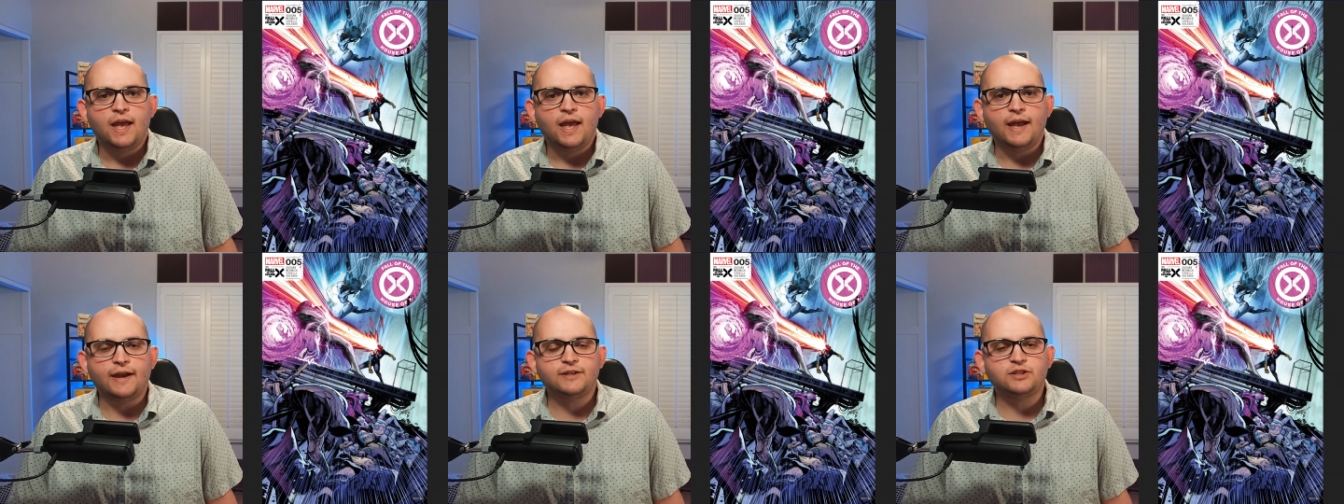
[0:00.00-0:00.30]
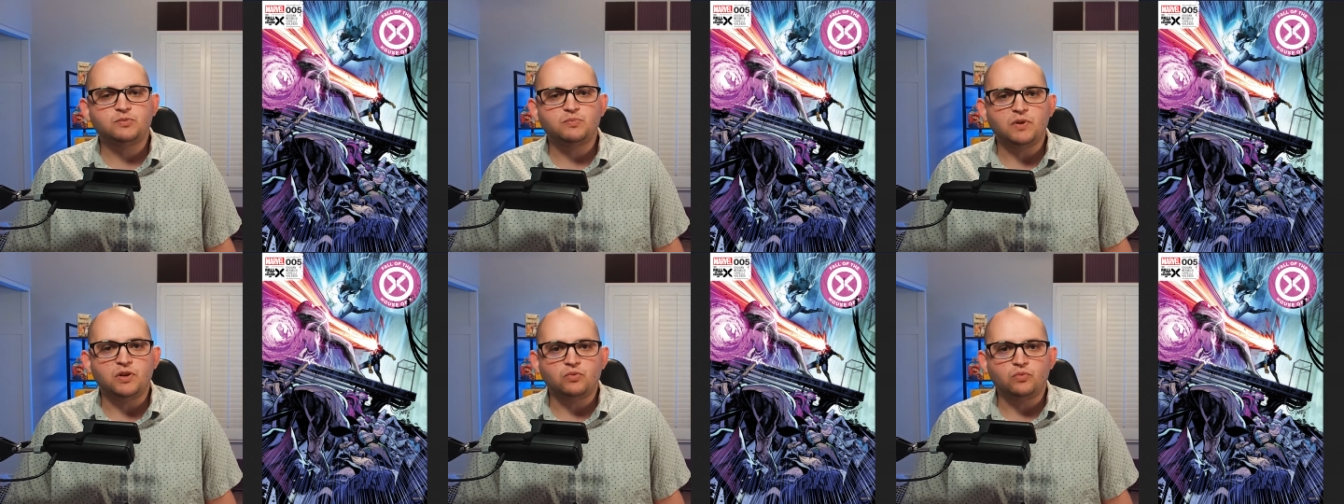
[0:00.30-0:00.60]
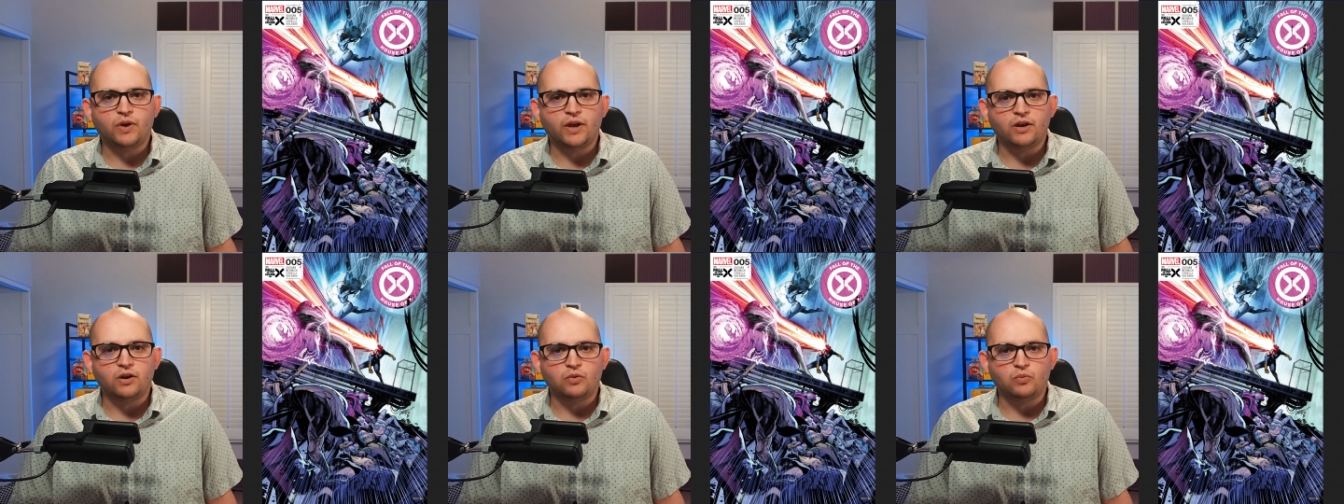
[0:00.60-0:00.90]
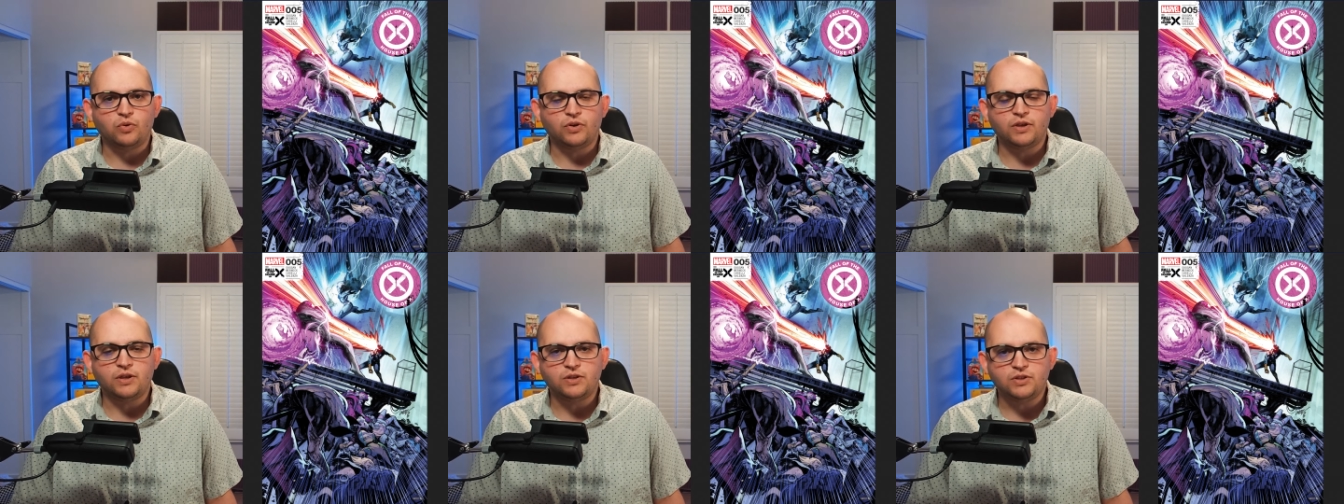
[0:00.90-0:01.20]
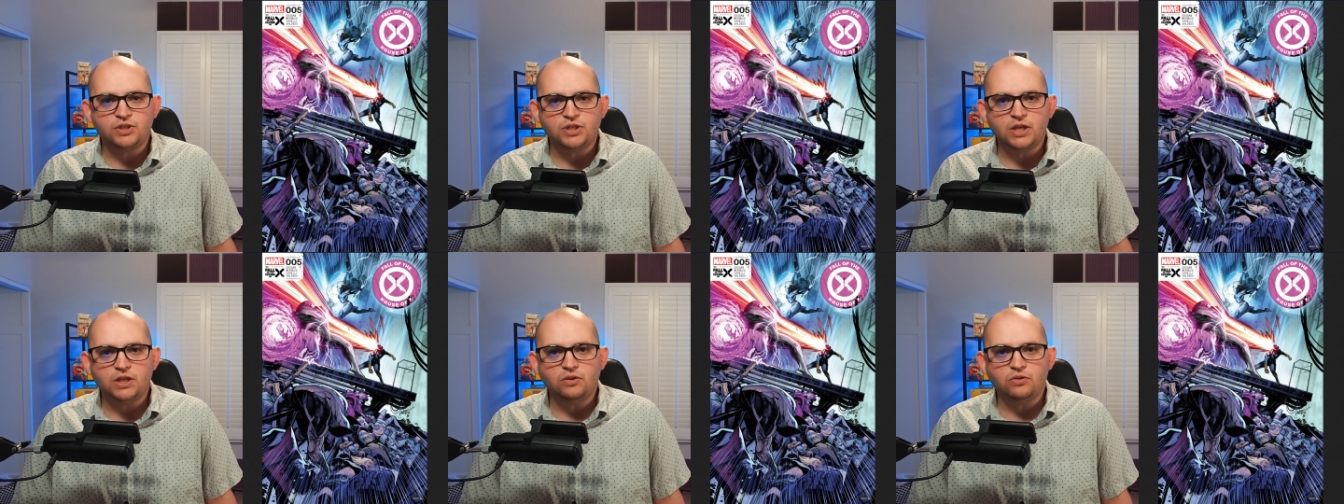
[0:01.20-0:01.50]
X-Men writer will
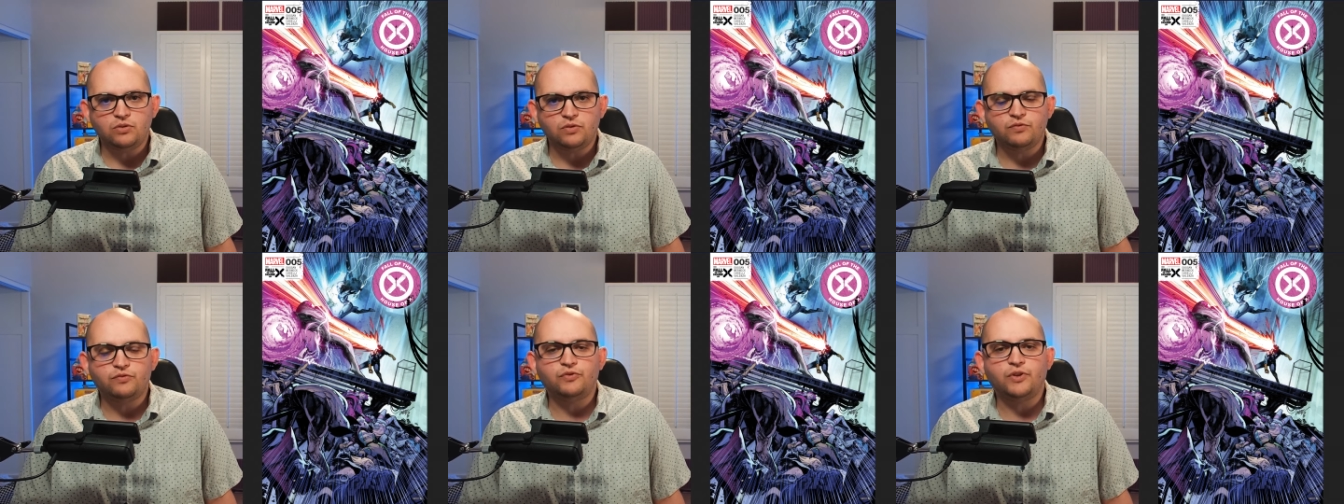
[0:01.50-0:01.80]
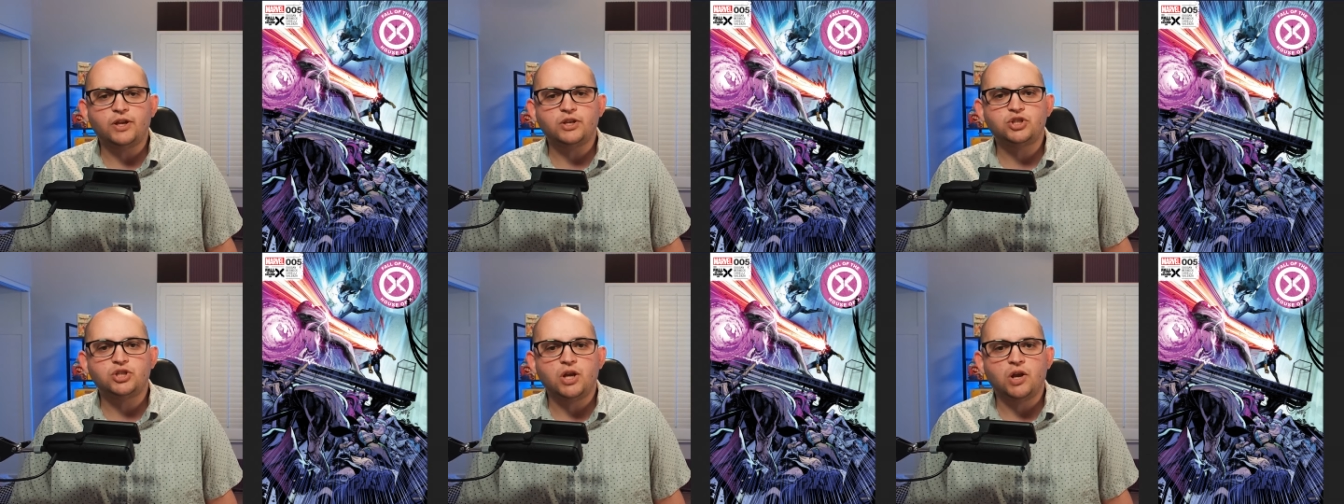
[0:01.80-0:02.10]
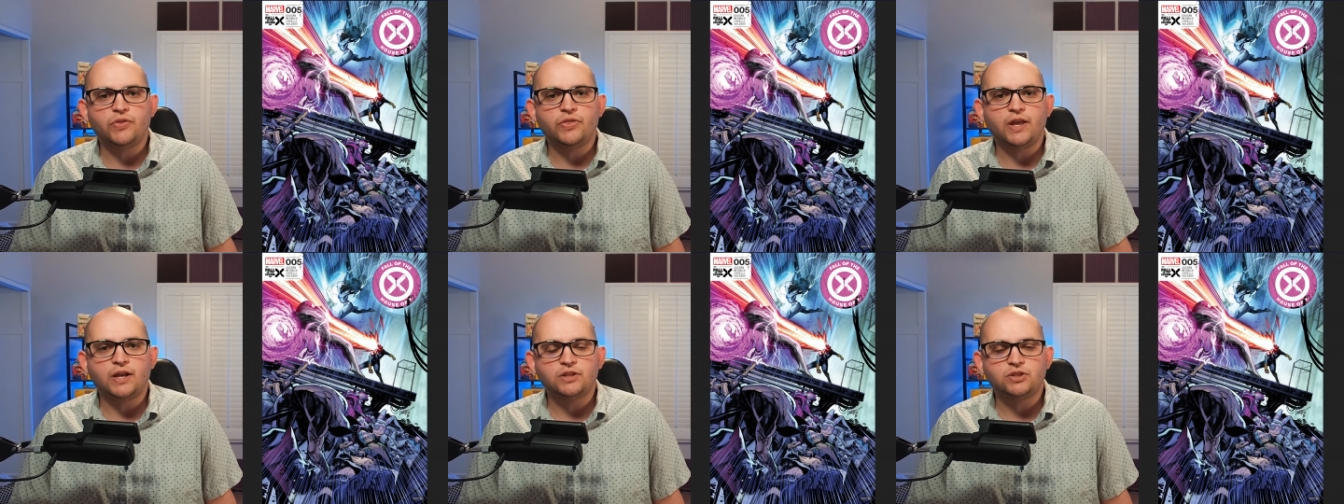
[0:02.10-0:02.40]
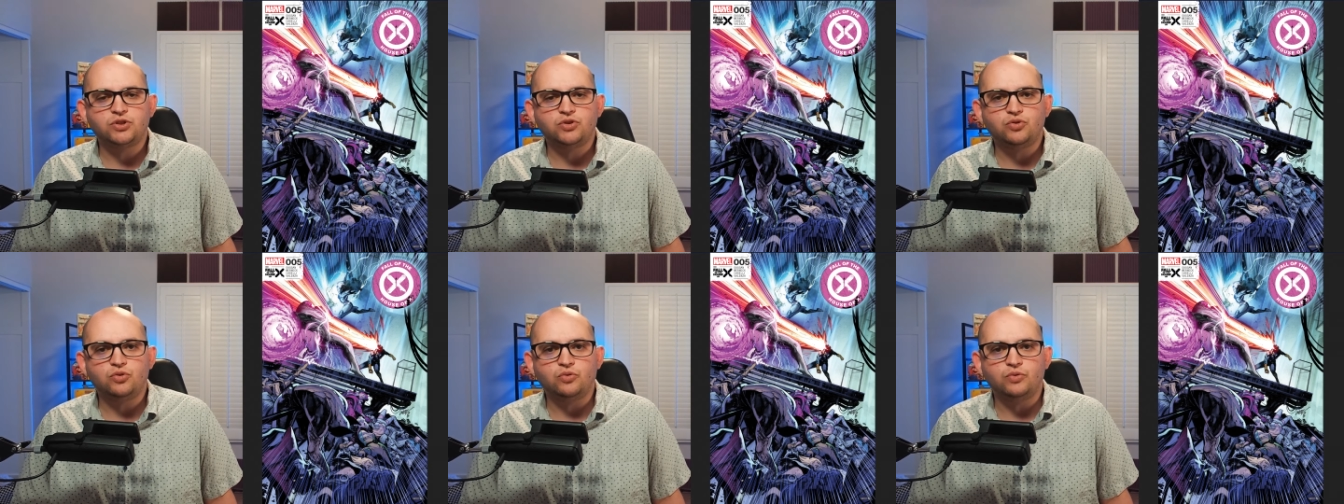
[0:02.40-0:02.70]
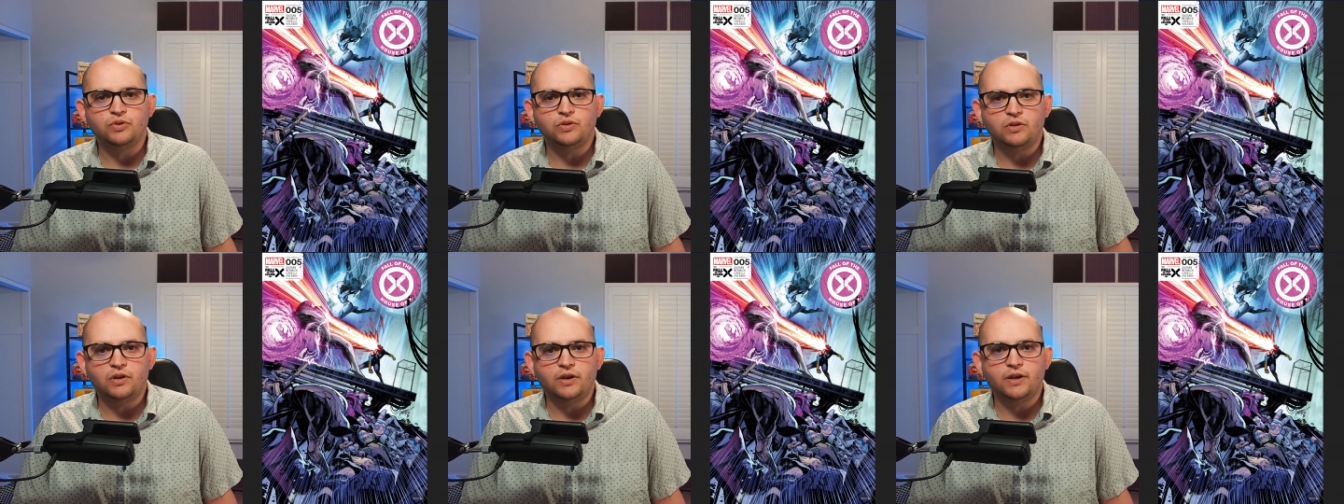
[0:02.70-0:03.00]
continue to flesh out that
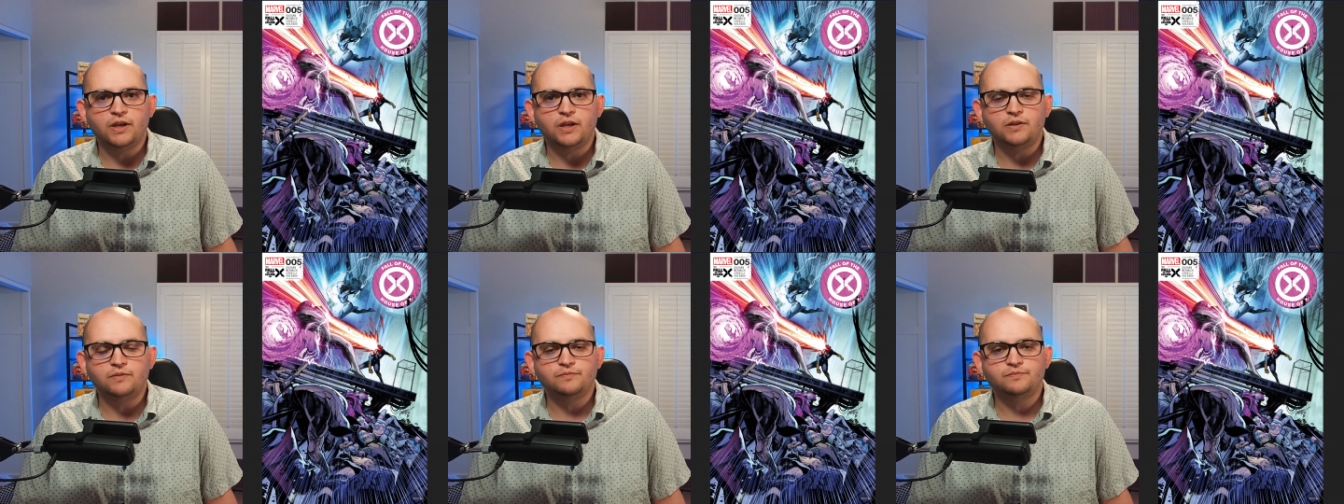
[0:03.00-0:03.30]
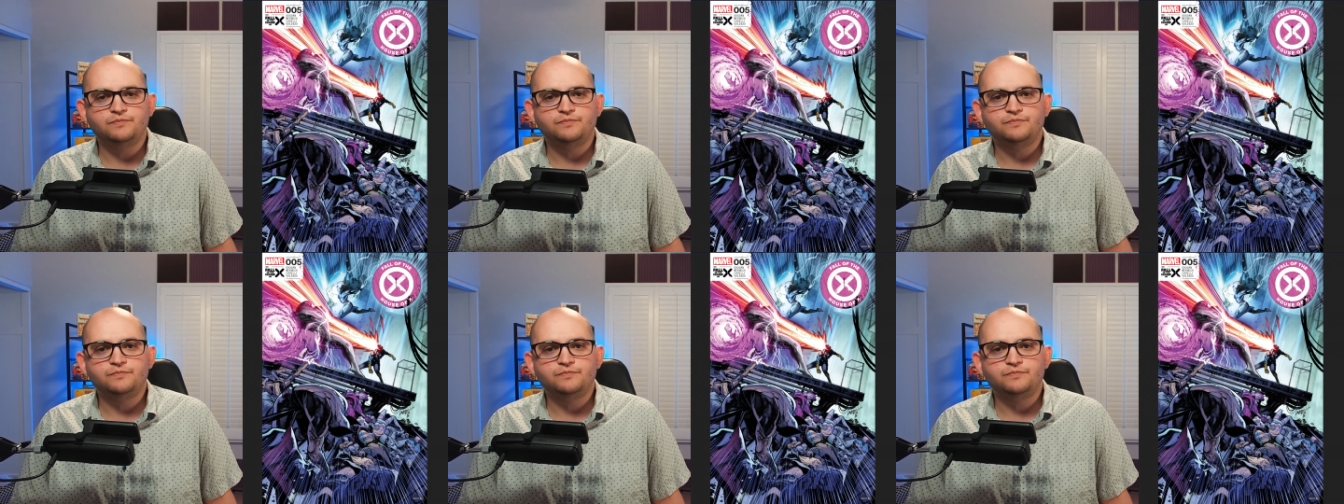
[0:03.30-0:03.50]
storyline.